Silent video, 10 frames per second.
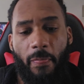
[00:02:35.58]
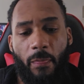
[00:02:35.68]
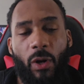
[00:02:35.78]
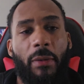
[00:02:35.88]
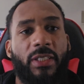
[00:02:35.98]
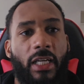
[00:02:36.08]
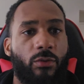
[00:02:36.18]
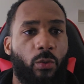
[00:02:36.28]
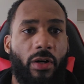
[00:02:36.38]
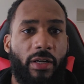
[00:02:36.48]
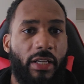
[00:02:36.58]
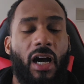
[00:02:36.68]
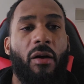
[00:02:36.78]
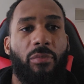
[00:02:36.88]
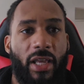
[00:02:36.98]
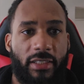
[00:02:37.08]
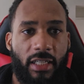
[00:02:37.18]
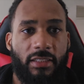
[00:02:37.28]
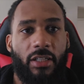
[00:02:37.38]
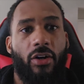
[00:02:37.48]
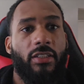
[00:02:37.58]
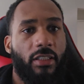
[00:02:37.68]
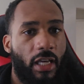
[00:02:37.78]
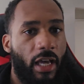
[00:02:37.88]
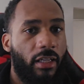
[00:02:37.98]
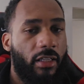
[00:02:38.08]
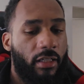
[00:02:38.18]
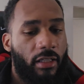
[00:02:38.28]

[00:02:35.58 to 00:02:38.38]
Websites weren't complex as they are today.